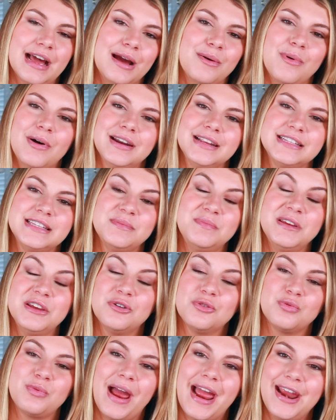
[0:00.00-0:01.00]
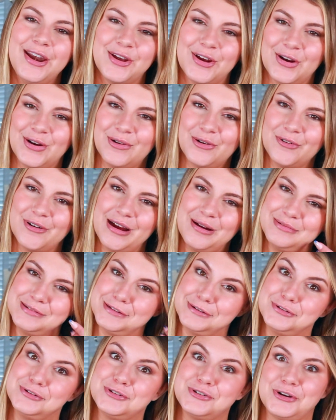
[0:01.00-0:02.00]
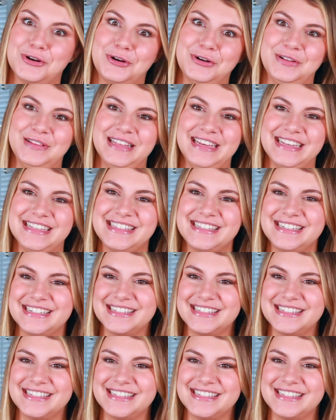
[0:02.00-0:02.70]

I wanted to be a writer or I was a journalist.